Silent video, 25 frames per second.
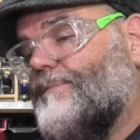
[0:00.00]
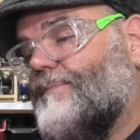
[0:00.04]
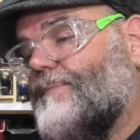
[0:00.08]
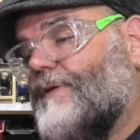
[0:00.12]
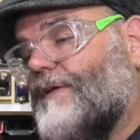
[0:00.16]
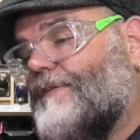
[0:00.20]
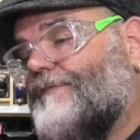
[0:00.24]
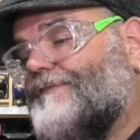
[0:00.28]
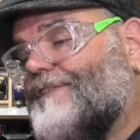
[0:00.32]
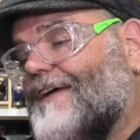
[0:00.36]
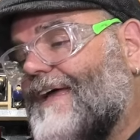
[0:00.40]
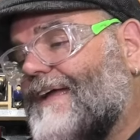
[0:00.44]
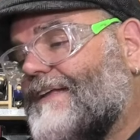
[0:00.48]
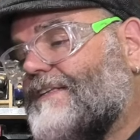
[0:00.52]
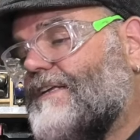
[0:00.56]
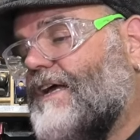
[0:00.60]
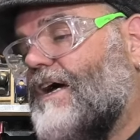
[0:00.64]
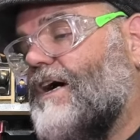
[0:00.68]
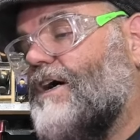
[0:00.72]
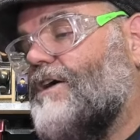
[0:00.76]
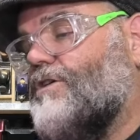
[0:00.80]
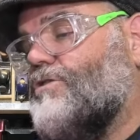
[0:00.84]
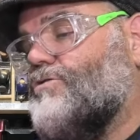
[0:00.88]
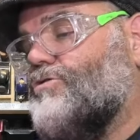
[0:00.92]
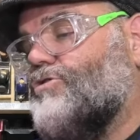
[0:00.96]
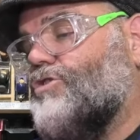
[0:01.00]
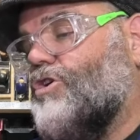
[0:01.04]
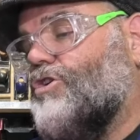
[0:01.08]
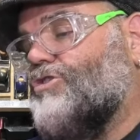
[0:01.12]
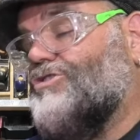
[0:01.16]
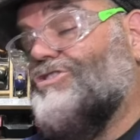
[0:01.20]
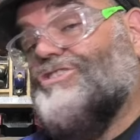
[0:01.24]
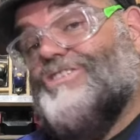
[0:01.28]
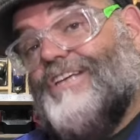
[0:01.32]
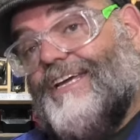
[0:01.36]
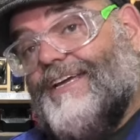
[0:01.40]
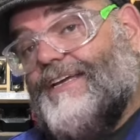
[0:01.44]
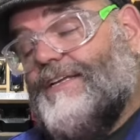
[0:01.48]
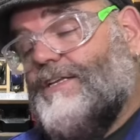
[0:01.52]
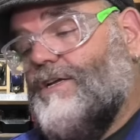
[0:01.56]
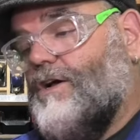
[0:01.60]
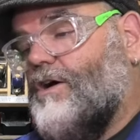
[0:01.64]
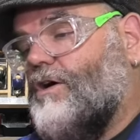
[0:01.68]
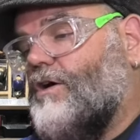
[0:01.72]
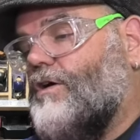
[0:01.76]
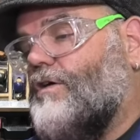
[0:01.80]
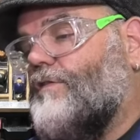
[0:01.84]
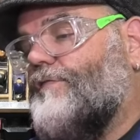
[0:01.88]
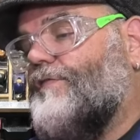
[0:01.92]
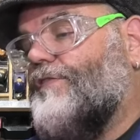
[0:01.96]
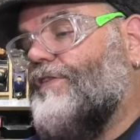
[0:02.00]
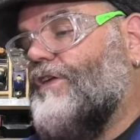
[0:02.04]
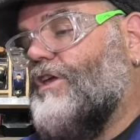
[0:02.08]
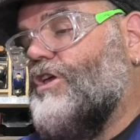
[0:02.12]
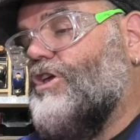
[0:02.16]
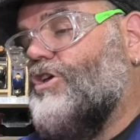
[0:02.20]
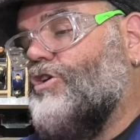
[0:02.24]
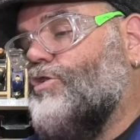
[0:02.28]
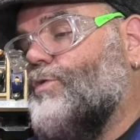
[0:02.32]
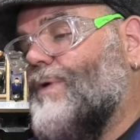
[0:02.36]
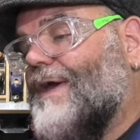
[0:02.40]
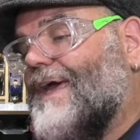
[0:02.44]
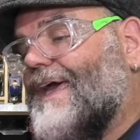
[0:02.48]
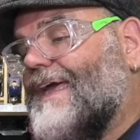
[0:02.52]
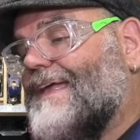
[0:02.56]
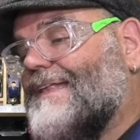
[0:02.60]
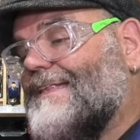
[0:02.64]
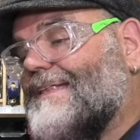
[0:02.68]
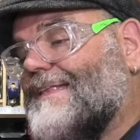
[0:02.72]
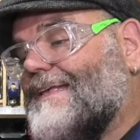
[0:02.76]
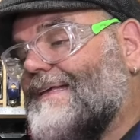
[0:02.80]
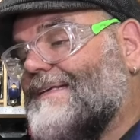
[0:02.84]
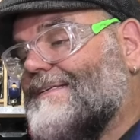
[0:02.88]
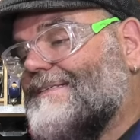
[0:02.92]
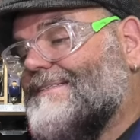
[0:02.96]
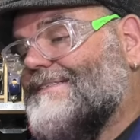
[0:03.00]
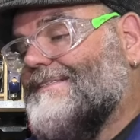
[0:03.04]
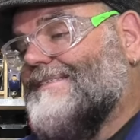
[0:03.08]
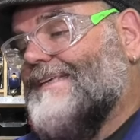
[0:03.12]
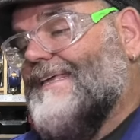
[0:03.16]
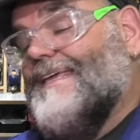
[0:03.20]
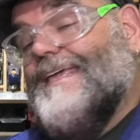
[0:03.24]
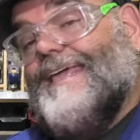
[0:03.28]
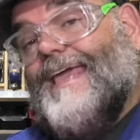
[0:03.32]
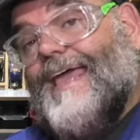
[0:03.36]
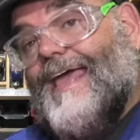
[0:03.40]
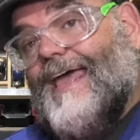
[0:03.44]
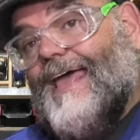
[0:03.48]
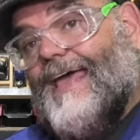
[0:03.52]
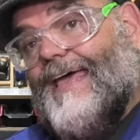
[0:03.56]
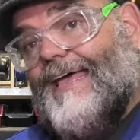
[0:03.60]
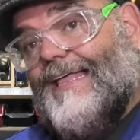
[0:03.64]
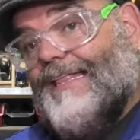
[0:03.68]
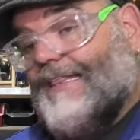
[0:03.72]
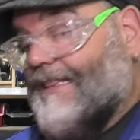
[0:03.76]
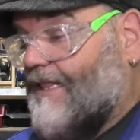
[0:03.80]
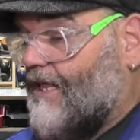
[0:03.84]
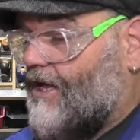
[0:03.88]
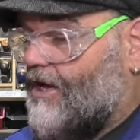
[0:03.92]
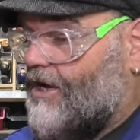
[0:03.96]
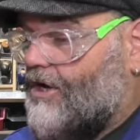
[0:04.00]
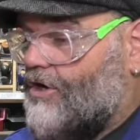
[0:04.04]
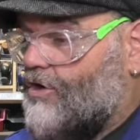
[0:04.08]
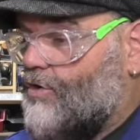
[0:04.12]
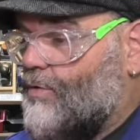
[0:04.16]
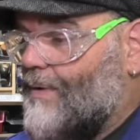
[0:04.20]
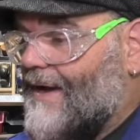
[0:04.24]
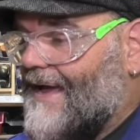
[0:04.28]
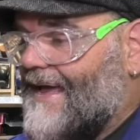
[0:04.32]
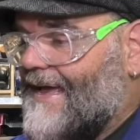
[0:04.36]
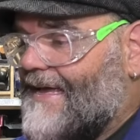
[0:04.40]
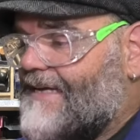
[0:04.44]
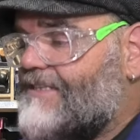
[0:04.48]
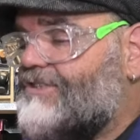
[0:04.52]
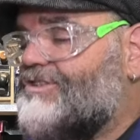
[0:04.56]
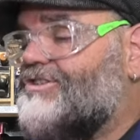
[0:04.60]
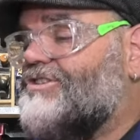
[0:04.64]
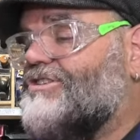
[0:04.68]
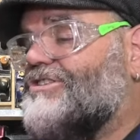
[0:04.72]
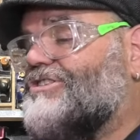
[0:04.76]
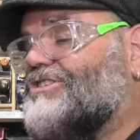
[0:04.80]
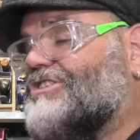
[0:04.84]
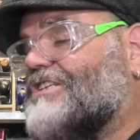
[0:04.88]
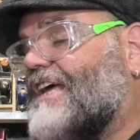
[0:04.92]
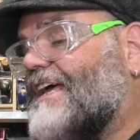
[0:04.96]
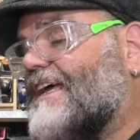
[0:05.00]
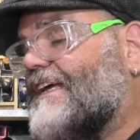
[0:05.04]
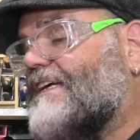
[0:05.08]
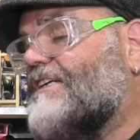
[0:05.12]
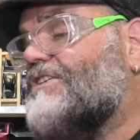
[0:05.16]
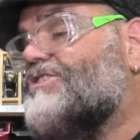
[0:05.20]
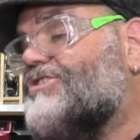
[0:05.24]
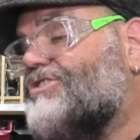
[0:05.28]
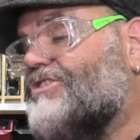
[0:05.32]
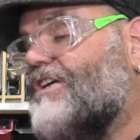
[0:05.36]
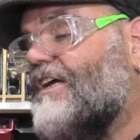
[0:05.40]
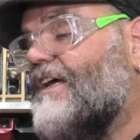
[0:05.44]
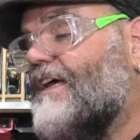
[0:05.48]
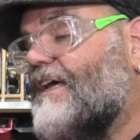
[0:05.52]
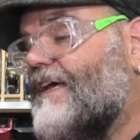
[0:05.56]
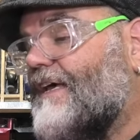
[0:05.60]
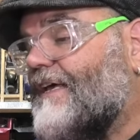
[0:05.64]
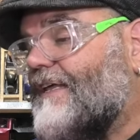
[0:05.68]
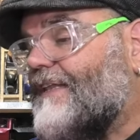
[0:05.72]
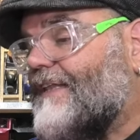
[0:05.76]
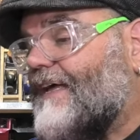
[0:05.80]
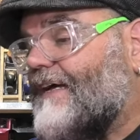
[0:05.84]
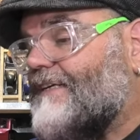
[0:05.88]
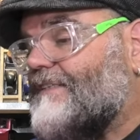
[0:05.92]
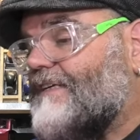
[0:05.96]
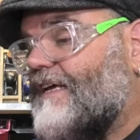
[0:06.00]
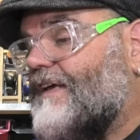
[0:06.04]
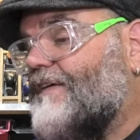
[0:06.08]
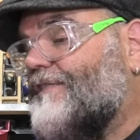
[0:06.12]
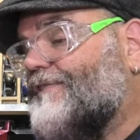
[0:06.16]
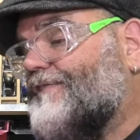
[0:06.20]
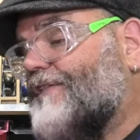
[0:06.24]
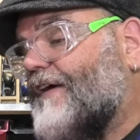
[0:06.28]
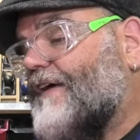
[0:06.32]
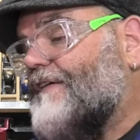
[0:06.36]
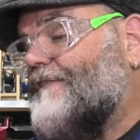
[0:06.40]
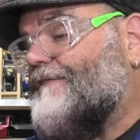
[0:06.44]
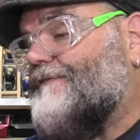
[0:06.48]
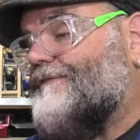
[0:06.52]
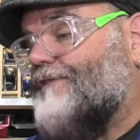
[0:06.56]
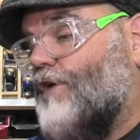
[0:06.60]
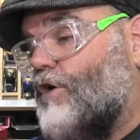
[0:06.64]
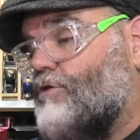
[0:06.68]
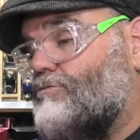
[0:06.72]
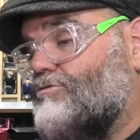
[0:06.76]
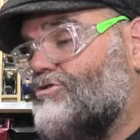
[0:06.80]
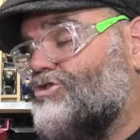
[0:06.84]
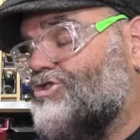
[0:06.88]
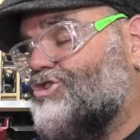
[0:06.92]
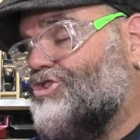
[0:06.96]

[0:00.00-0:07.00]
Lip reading: In fact, Article 19 of the UNCLOS says that if a foreign